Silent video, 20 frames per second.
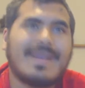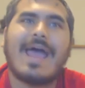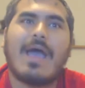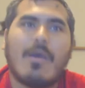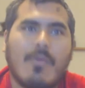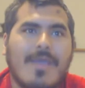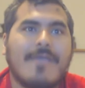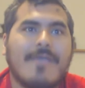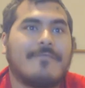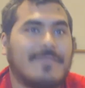But
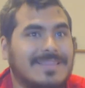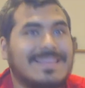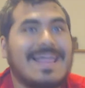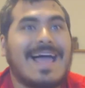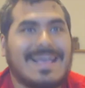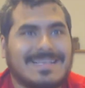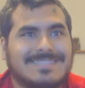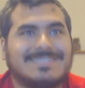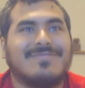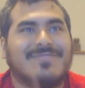I'll wait for
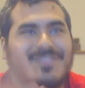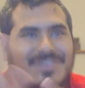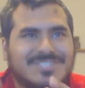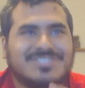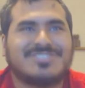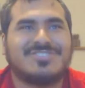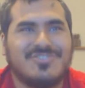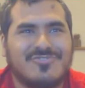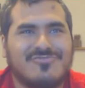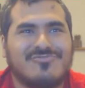Last of
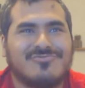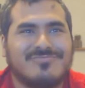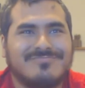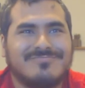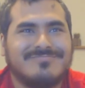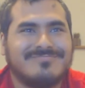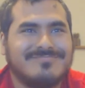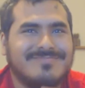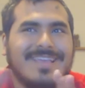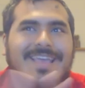Us 2.
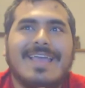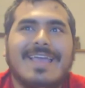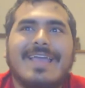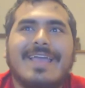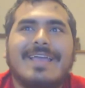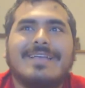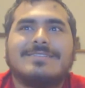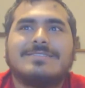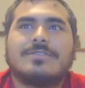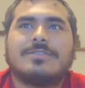
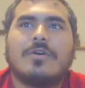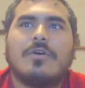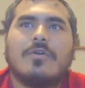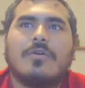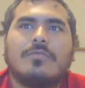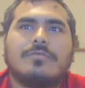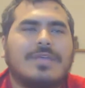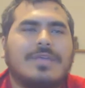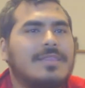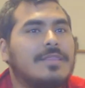So